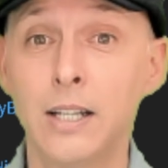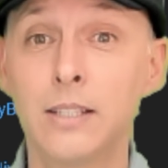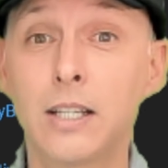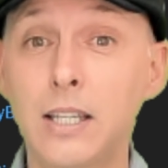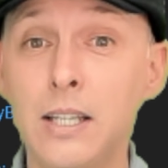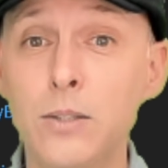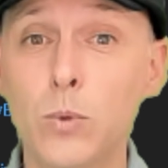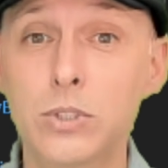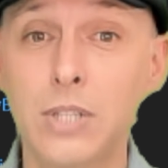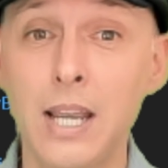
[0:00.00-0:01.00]
The king
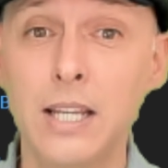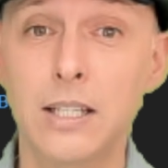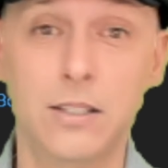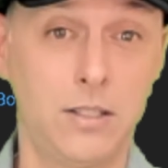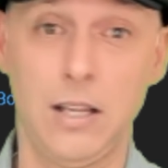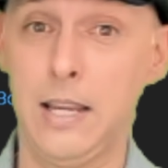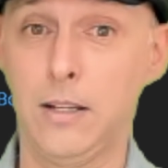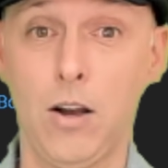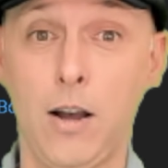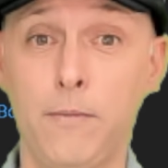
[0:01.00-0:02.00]
will take. It's like
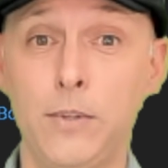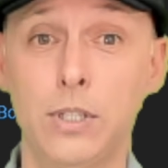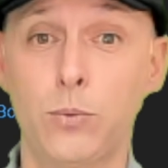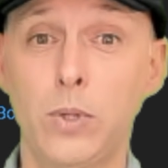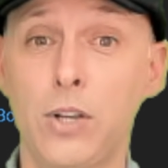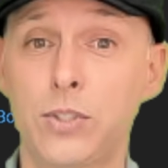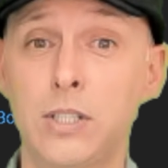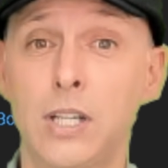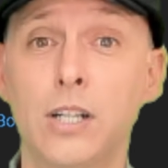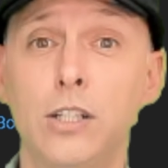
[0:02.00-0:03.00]
obvious. What else is
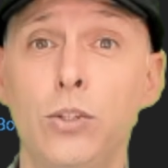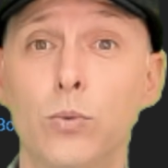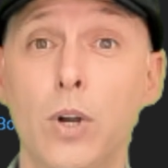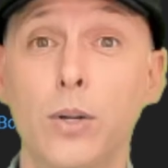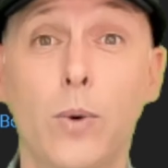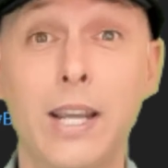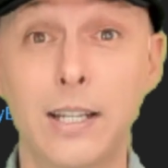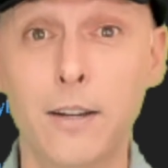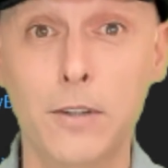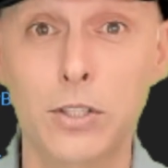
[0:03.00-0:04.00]
he going to do? Run away and
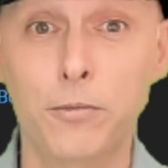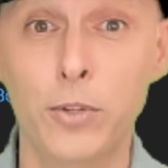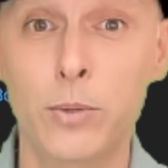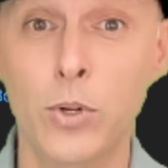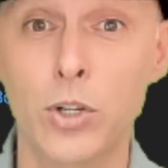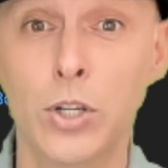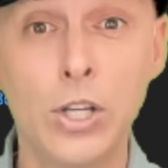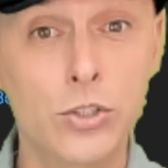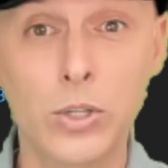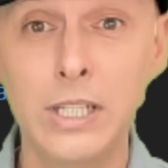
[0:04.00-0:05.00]
give us a free rook?
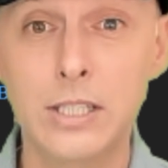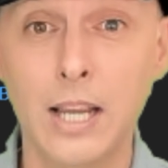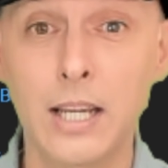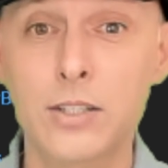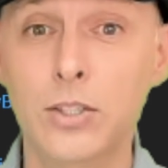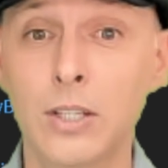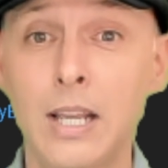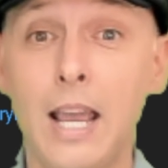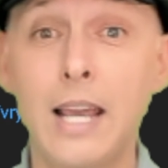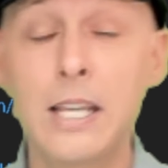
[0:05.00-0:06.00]
So he takes,
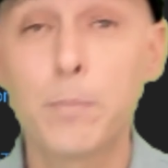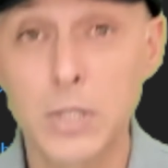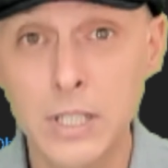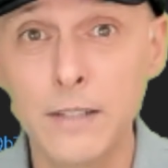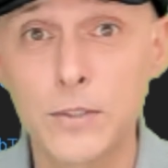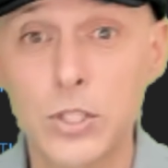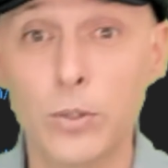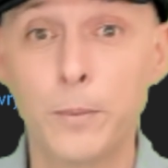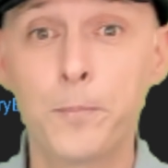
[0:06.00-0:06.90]
and he believes you.